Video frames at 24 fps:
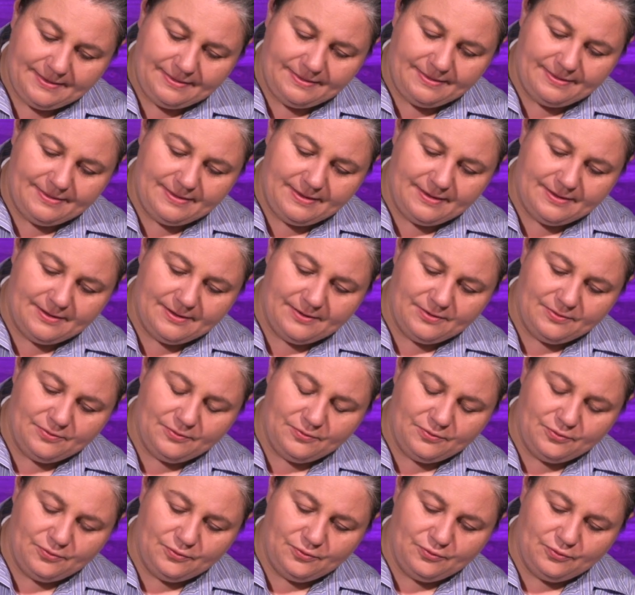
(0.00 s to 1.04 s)
The
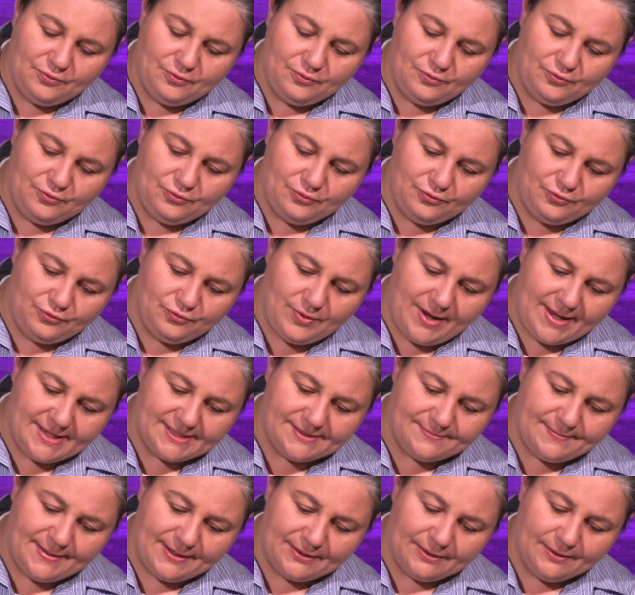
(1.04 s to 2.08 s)

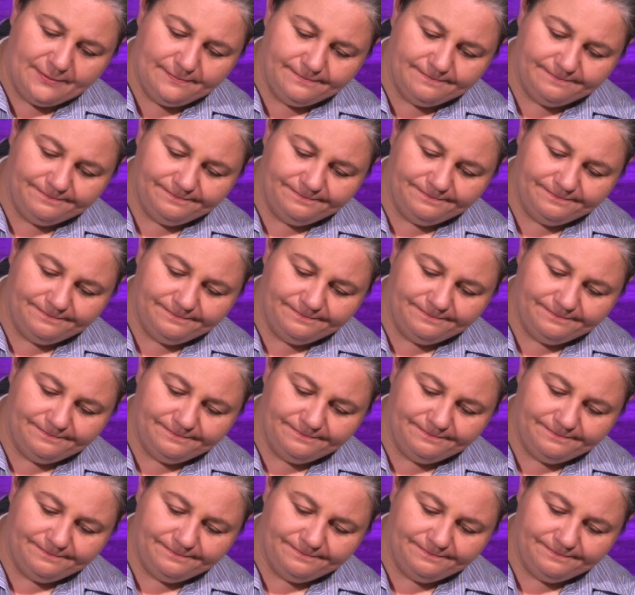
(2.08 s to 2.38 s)
transmitter